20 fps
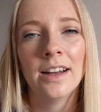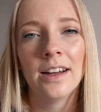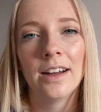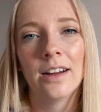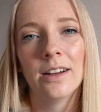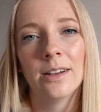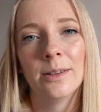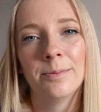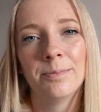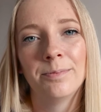
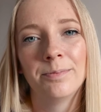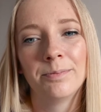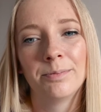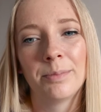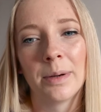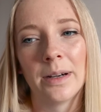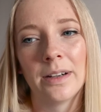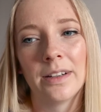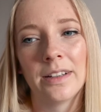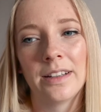
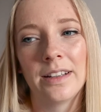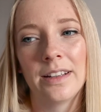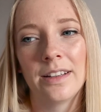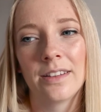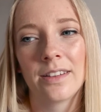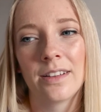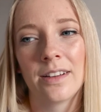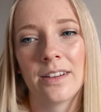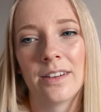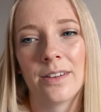But it
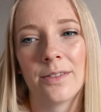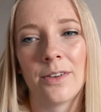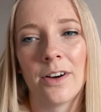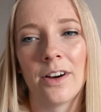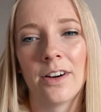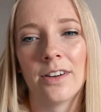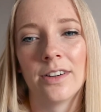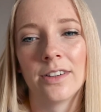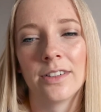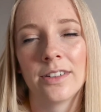is kind of
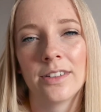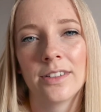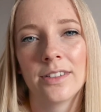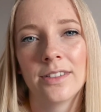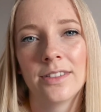hard